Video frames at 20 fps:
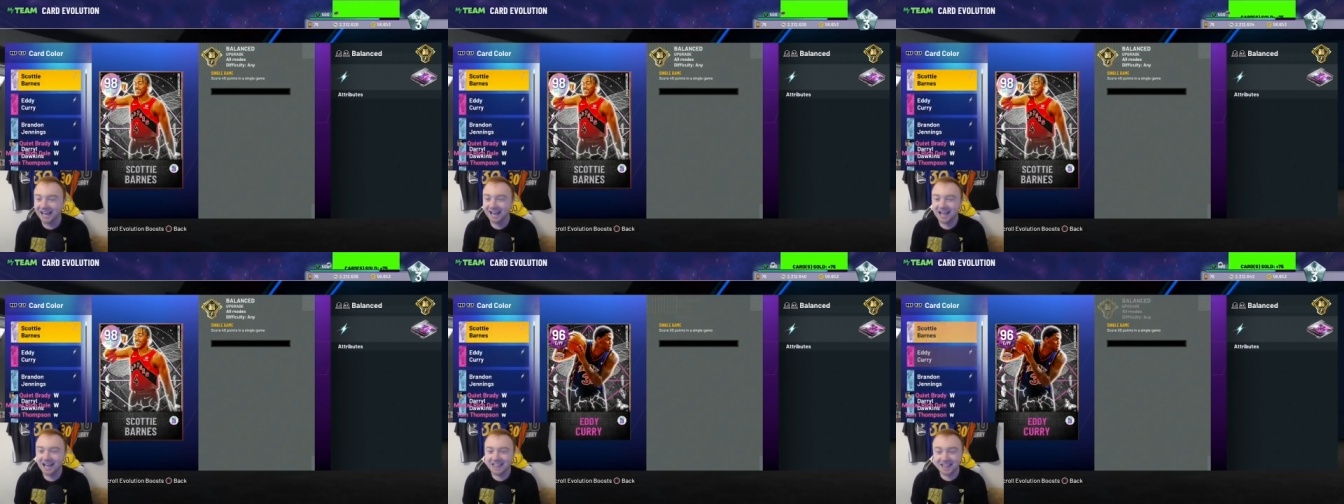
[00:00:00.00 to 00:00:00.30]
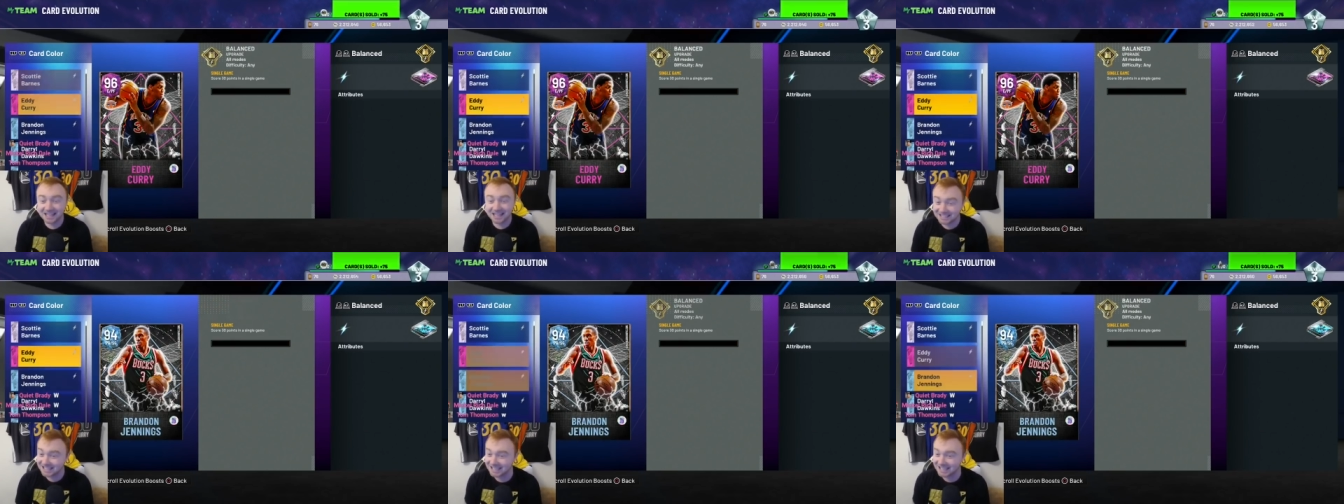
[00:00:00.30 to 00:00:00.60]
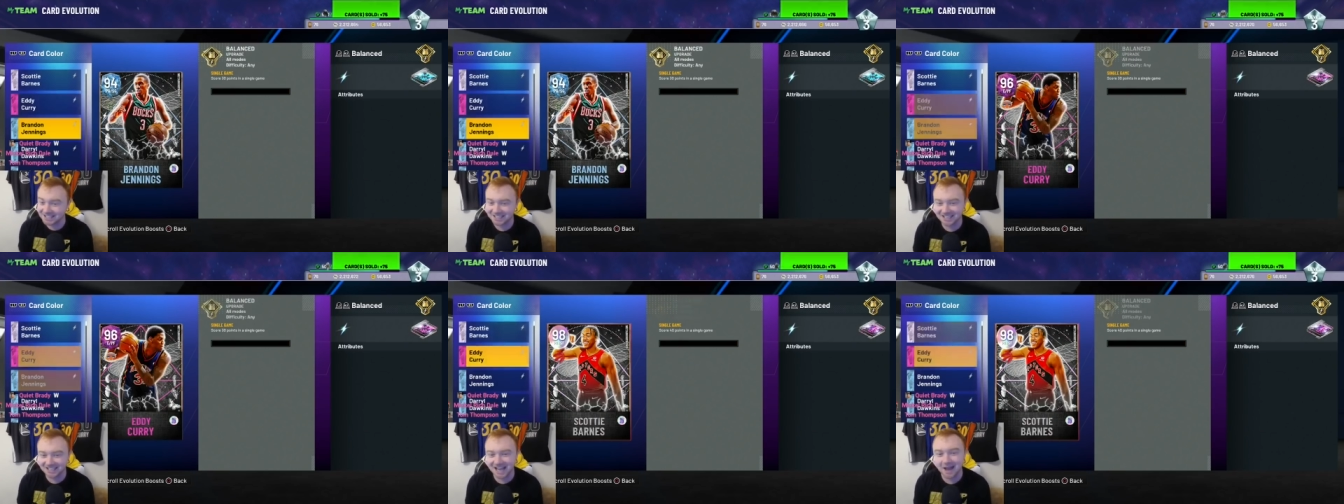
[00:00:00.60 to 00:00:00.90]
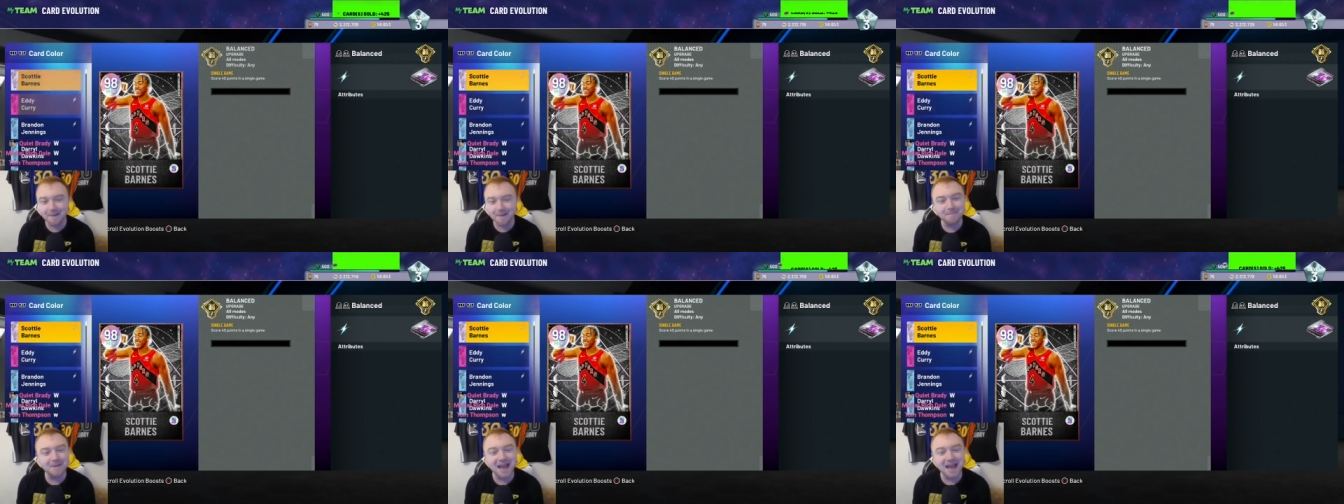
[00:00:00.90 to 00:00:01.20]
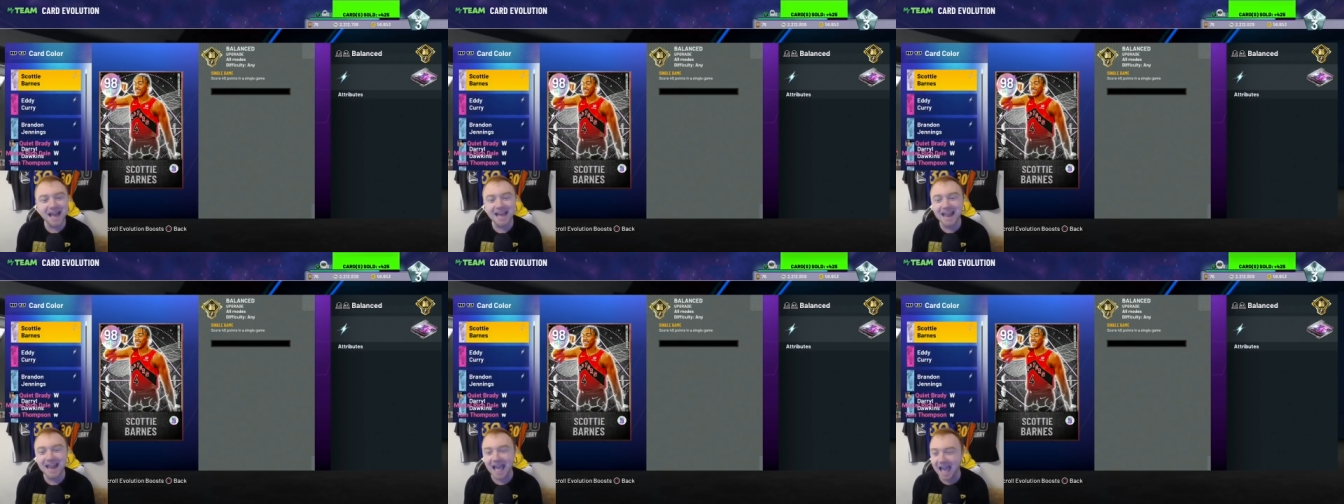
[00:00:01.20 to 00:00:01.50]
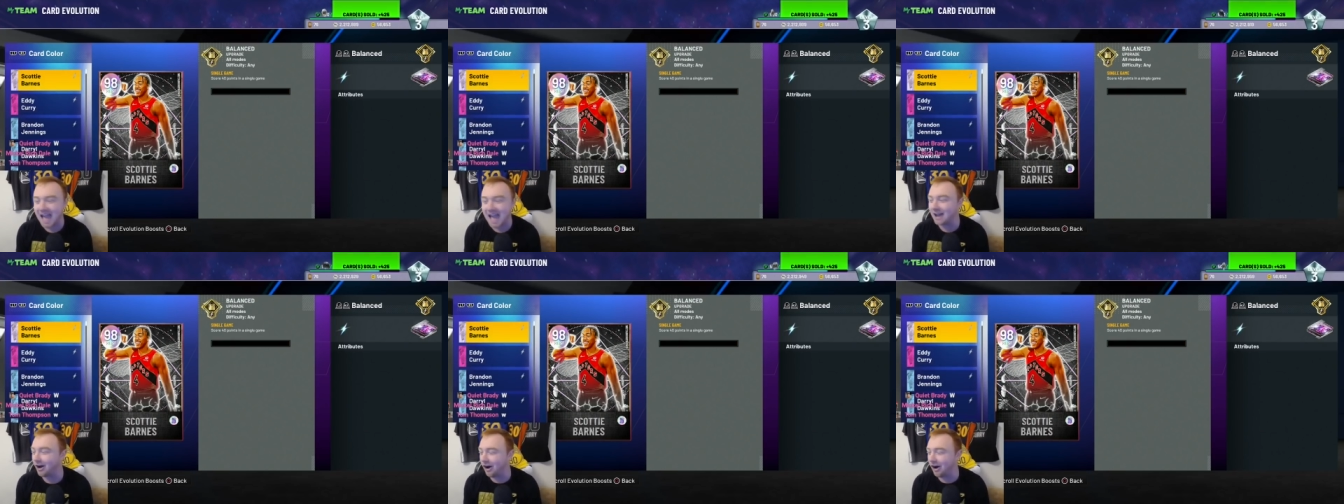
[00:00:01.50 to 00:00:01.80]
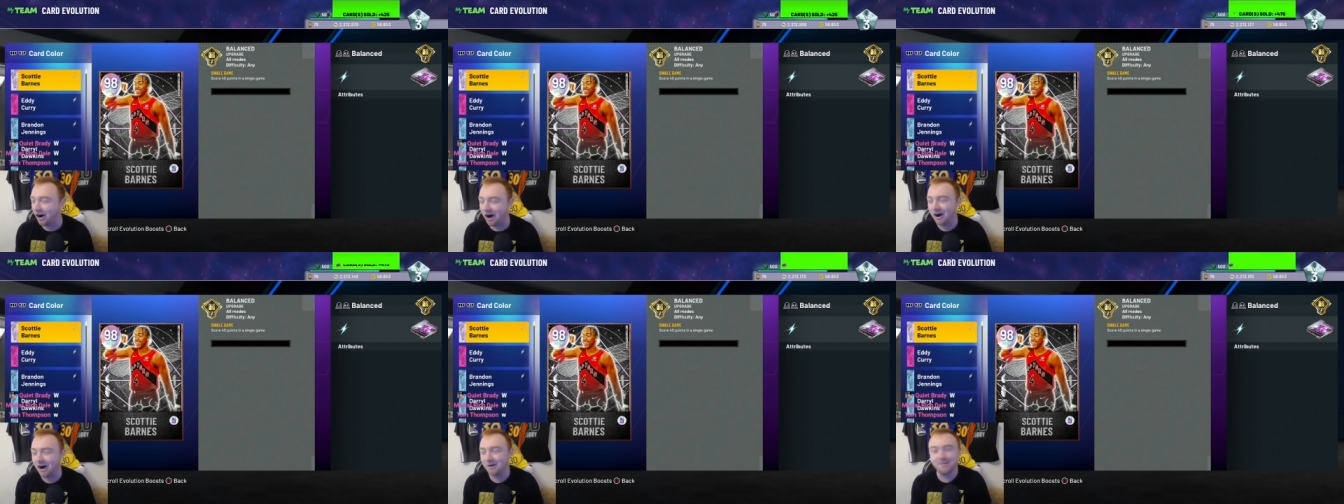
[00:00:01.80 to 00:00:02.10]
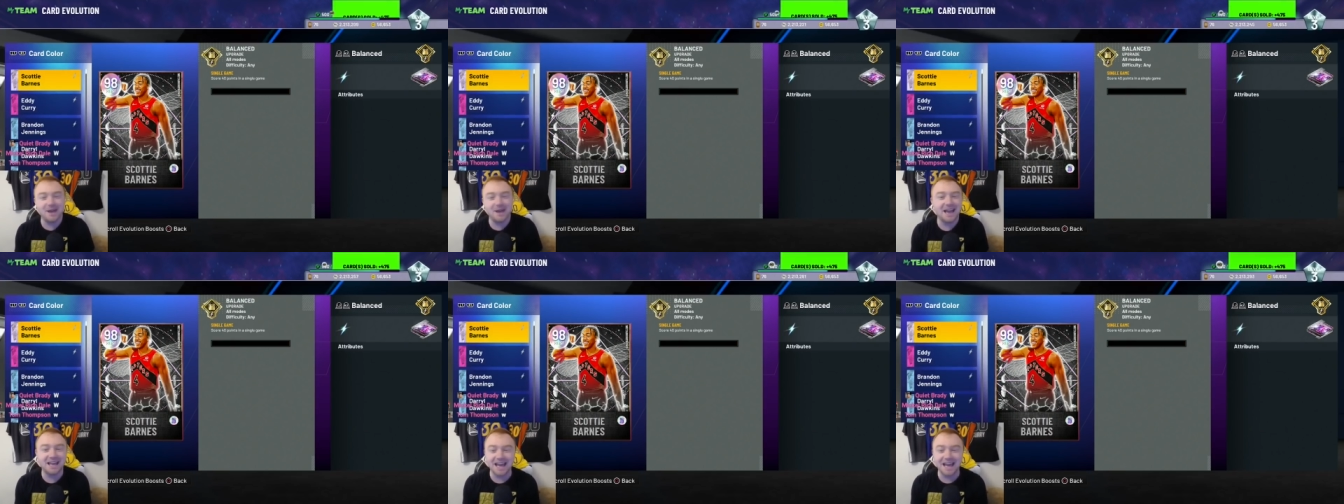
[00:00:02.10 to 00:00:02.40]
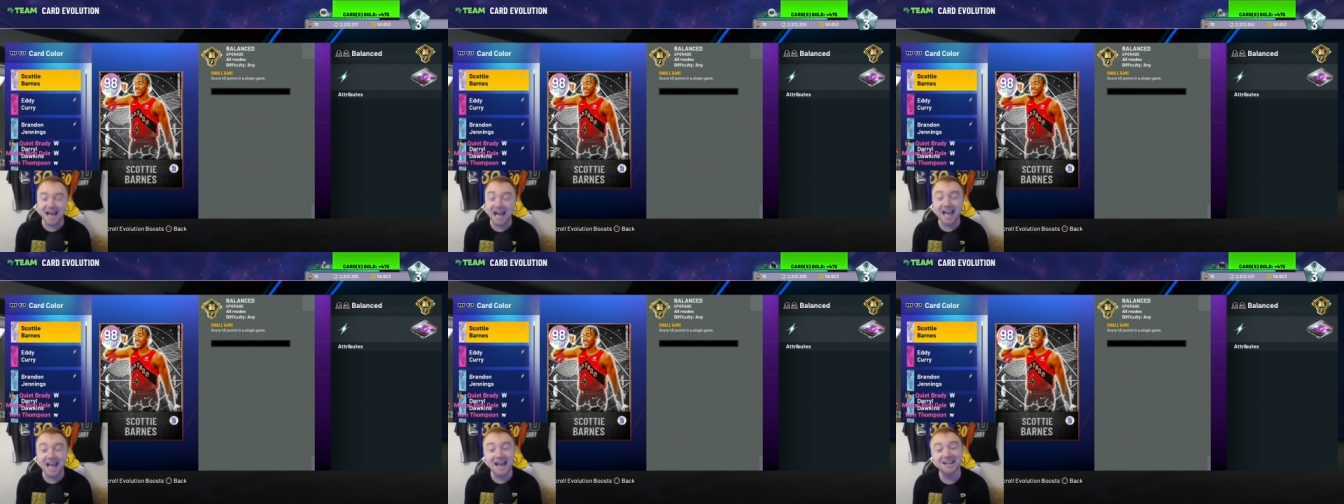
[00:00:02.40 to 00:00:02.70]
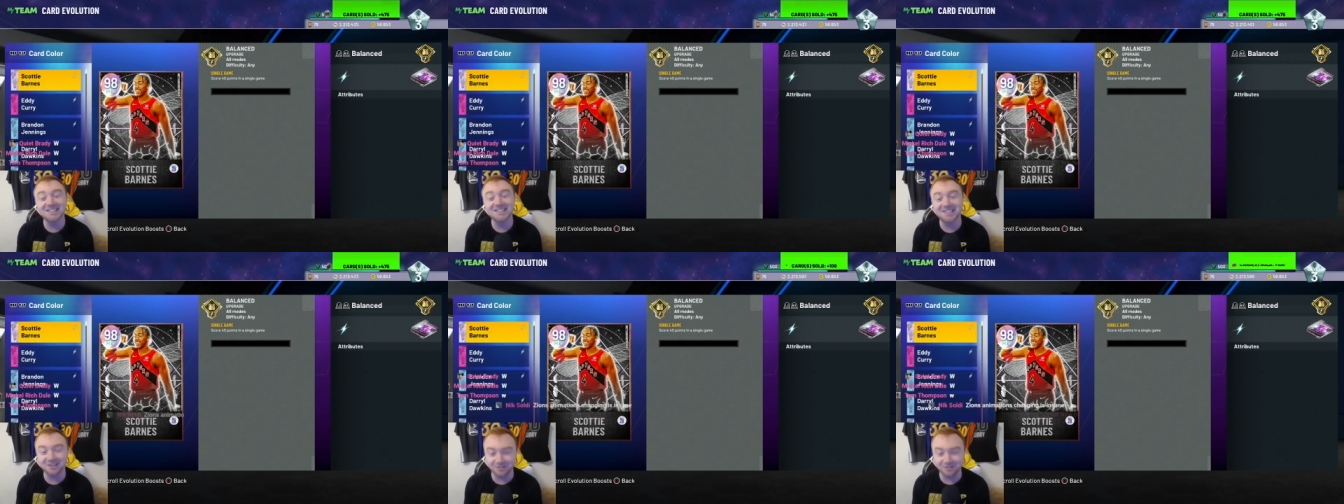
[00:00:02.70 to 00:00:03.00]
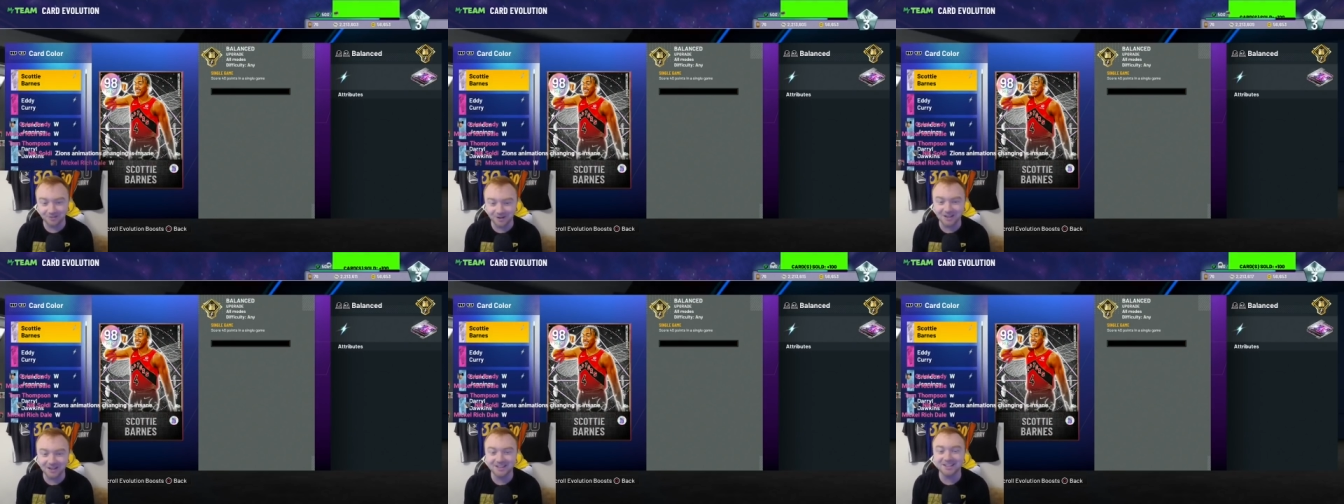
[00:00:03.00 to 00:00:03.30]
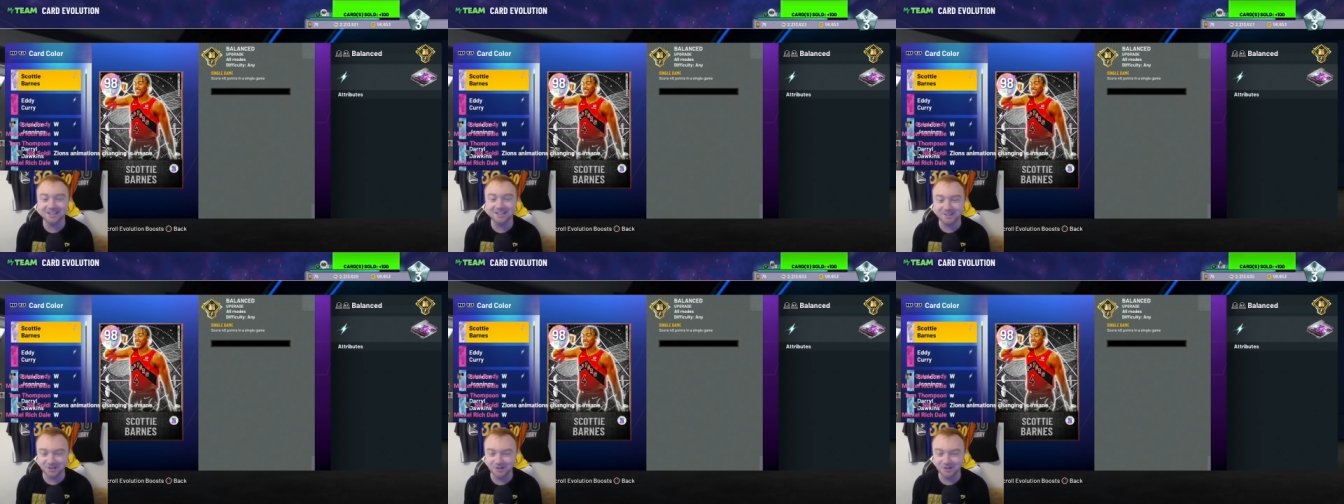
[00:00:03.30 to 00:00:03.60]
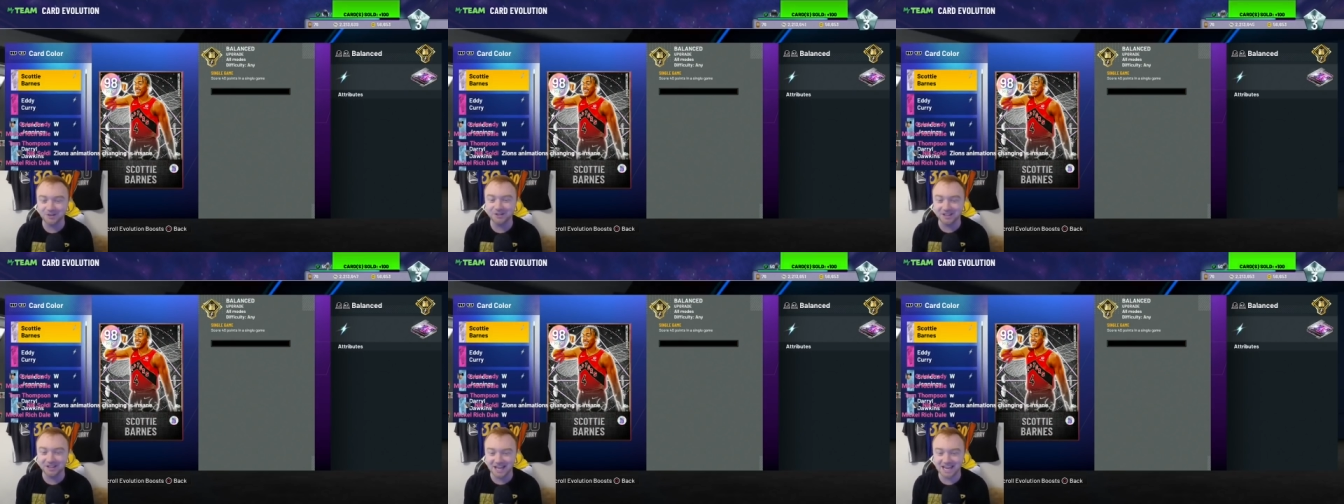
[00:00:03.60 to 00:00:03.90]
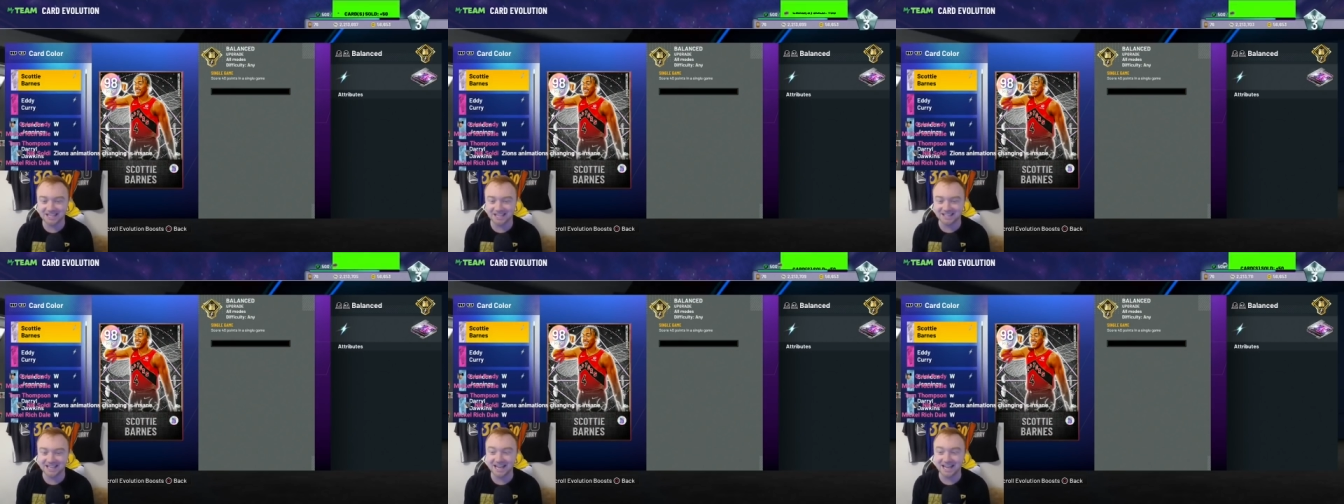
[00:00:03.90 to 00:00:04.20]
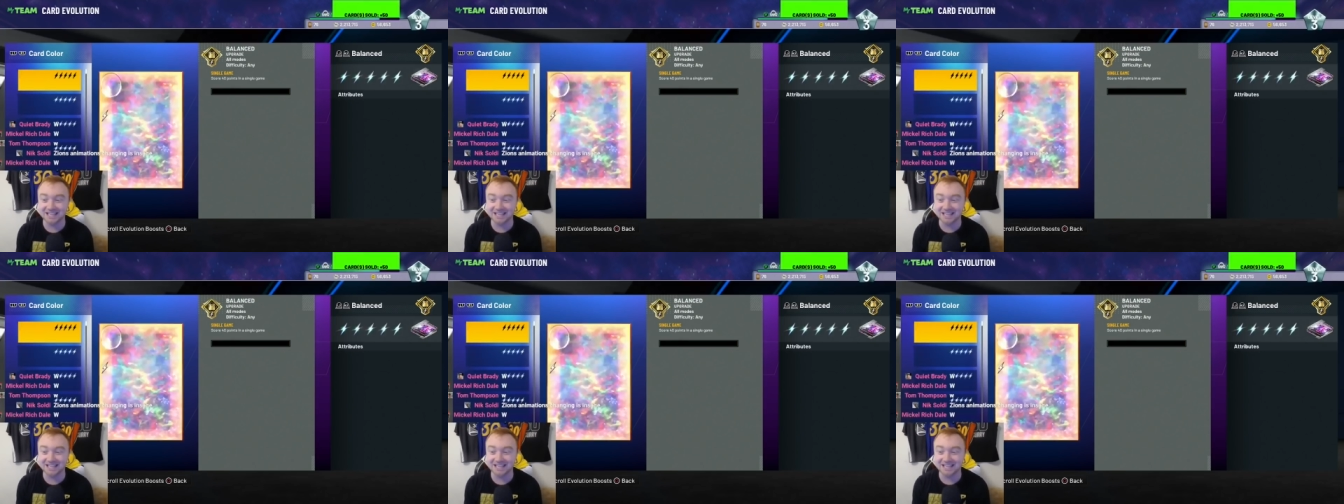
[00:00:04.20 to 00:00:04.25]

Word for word: That's actually not bad at all, man. I actually really do like that.